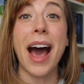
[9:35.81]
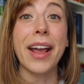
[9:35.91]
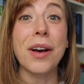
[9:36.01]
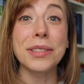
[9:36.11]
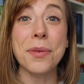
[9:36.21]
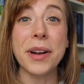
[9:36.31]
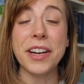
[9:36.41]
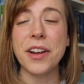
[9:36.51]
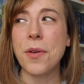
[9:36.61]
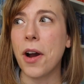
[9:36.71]
I also
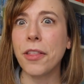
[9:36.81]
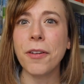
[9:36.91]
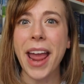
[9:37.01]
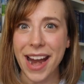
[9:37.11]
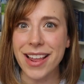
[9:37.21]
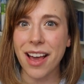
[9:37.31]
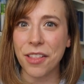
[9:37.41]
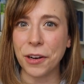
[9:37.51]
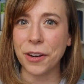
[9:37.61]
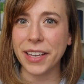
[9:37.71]
want to know, are there any
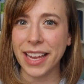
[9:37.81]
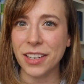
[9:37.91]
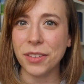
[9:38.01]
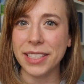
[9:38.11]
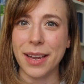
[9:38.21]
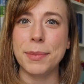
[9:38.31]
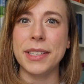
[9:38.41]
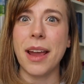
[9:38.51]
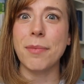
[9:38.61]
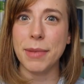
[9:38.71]
other Kindle
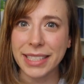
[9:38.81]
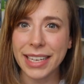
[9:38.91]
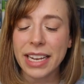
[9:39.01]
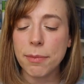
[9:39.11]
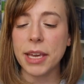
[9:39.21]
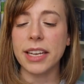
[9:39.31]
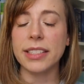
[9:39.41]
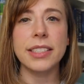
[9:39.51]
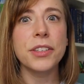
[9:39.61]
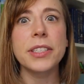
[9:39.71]
tips I'm missing?
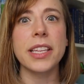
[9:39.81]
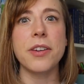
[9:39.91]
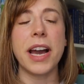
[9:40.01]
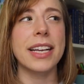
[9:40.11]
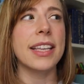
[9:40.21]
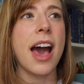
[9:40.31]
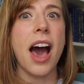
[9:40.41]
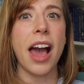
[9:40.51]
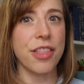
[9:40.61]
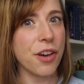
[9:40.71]
Because seriously, you guys,
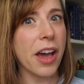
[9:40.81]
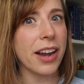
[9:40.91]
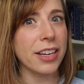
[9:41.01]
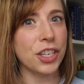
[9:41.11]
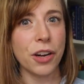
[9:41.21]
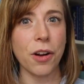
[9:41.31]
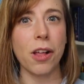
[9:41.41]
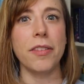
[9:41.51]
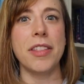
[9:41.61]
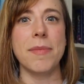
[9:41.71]
I thought I shared
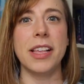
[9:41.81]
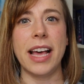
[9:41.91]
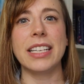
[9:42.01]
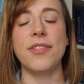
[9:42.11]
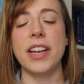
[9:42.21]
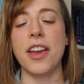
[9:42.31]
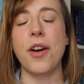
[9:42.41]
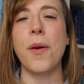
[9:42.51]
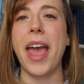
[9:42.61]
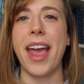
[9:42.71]
all of them in the last
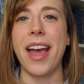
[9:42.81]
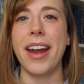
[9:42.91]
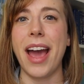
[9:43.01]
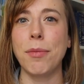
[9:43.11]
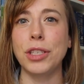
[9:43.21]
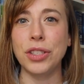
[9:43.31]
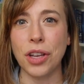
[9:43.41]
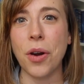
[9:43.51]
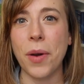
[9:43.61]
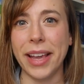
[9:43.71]
video, and I was
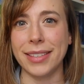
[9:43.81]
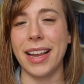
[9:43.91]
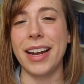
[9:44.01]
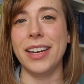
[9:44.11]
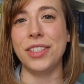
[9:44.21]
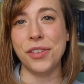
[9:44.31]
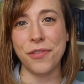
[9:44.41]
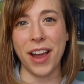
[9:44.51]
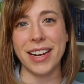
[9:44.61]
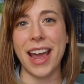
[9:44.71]
so excited
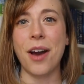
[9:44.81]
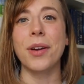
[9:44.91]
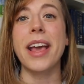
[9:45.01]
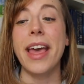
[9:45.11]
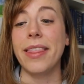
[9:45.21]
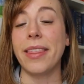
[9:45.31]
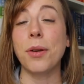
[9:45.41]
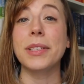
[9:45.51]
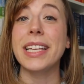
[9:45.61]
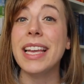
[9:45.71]
to find out that
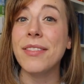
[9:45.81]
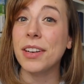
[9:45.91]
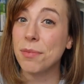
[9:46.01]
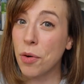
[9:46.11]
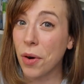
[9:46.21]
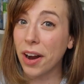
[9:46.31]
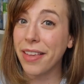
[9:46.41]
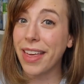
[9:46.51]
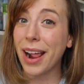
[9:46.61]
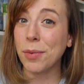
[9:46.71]
there was even
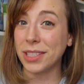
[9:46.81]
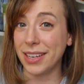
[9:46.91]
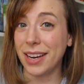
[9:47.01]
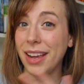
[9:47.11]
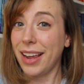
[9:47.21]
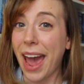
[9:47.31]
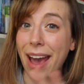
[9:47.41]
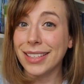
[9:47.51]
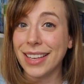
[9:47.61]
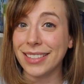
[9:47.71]
more that I wasn't
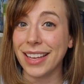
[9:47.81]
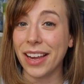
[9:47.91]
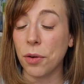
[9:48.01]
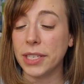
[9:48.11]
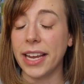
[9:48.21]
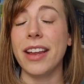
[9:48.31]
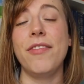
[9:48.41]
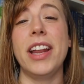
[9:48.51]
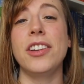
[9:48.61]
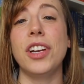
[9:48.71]
accessing or taking
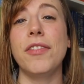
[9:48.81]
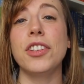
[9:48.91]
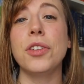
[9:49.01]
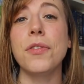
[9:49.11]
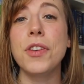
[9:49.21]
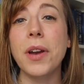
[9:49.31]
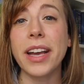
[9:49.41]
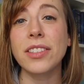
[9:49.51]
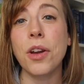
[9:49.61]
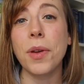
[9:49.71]
advantage of. So if you
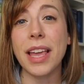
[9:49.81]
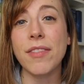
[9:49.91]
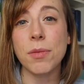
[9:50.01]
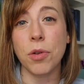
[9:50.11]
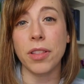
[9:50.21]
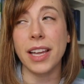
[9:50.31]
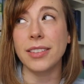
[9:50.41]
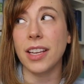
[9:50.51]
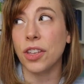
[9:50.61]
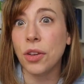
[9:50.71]
guys know even more
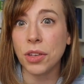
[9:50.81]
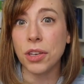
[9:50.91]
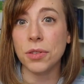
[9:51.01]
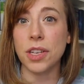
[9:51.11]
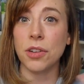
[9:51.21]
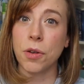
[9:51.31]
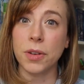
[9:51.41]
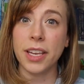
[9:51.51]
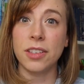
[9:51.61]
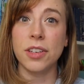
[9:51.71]
things that you use in your
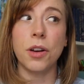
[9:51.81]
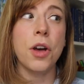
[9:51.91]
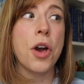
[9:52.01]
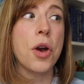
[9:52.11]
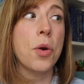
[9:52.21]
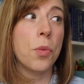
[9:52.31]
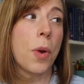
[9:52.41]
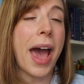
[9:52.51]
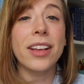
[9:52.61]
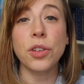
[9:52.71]
own Kindle
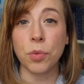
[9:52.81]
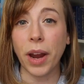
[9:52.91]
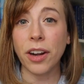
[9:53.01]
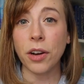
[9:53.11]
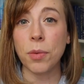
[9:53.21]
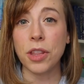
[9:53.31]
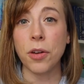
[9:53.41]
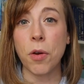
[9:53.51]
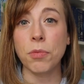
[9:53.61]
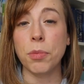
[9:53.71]
as a writer with
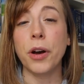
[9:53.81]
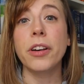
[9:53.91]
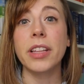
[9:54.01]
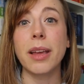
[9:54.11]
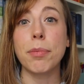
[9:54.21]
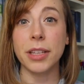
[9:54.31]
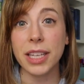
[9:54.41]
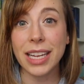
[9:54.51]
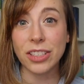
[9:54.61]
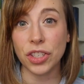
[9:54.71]
your own book, like
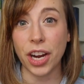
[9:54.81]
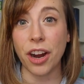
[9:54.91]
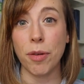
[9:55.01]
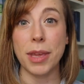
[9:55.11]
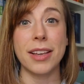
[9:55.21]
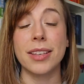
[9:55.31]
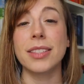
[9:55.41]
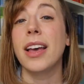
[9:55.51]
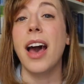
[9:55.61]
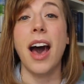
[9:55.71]
please share,
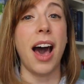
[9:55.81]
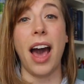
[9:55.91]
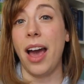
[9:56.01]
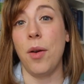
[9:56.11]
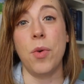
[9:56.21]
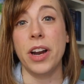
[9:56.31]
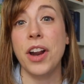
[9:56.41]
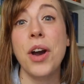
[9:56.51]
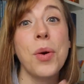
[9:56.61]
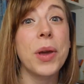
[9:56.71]
because I want
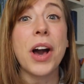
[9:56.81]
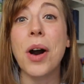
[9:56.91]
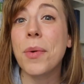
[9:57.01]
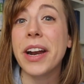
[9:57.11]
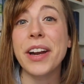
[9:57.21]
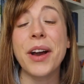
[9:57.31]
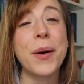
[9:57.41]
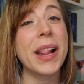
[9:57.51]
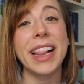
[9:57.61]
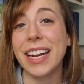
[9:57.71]
to know, we all want to
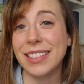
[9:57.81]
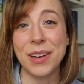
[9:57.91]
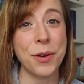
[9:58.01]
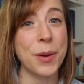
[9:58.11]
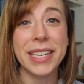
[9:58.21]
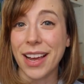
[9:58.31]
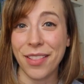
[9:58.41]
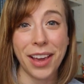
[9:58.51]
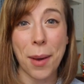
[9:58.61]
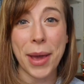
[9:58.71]
know. Let us know
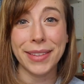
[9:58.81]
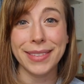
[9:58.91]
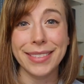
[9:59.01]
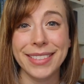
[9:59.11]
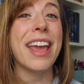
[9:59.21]
down in the comments.